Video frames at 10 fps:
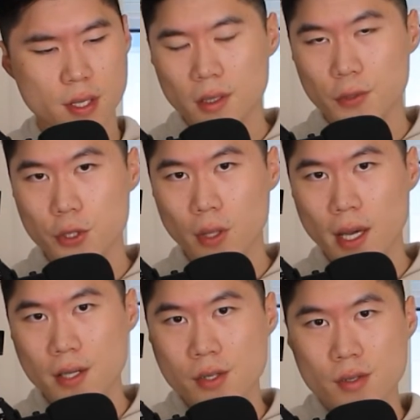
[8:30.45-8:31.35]
Artificial
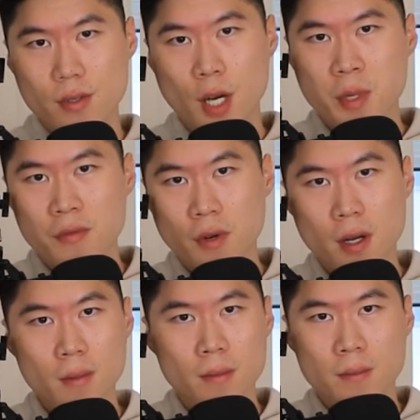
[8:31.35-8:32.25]
lights coming
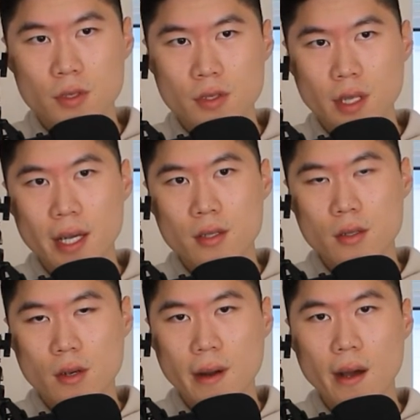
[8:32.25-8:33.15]
from just lights in
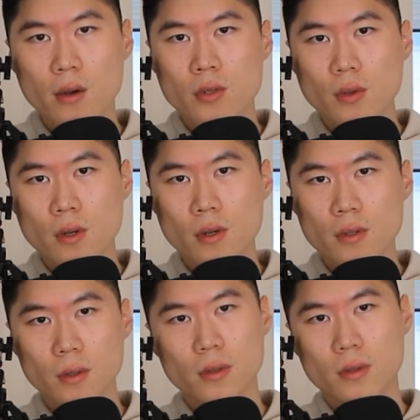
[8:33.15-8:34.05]
your house or,
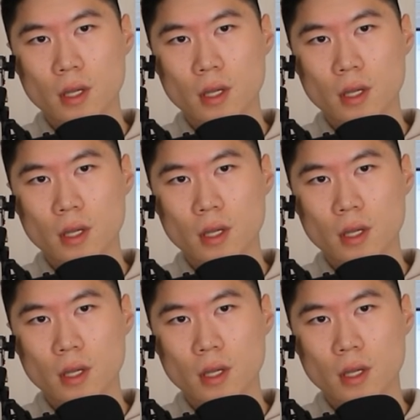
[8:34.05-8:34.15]
you know,